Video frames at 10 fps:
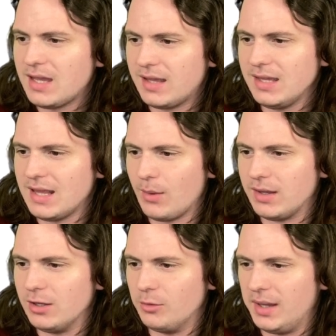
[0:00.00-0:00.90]
I think that
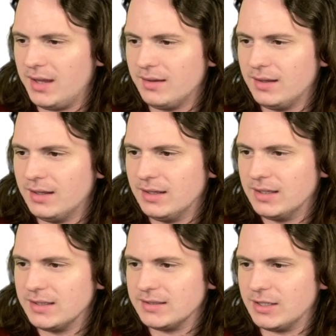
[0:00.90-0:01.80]
would kill me.
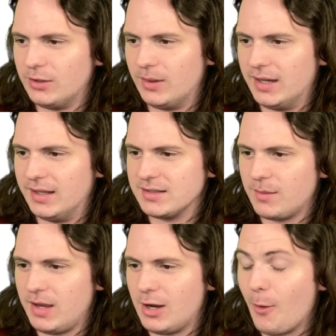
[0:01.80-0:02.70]
So uh, it's going to be